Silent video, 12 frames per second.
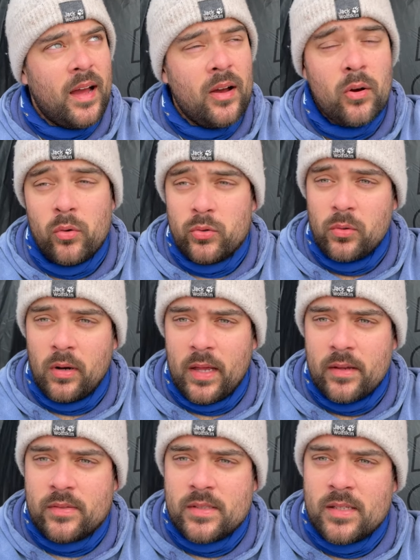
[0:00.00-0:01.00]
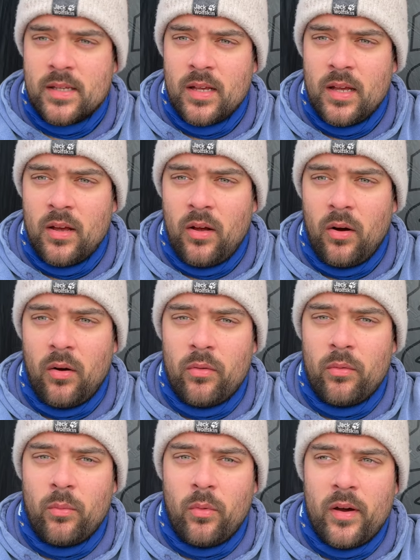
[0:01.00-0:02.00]
at Hordle Cliffs
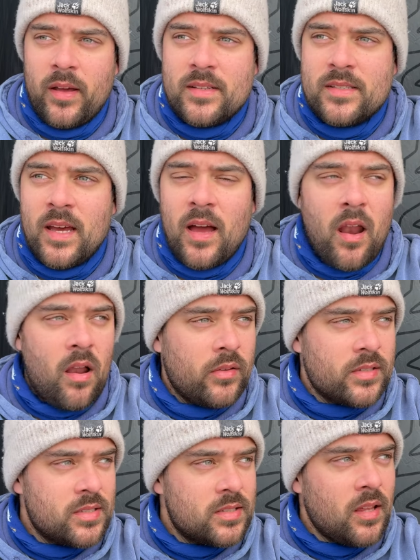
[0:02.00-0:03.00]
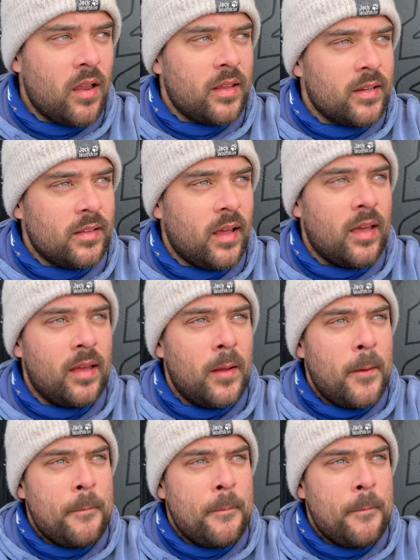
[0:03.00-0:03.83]
on what is yet another stunning day.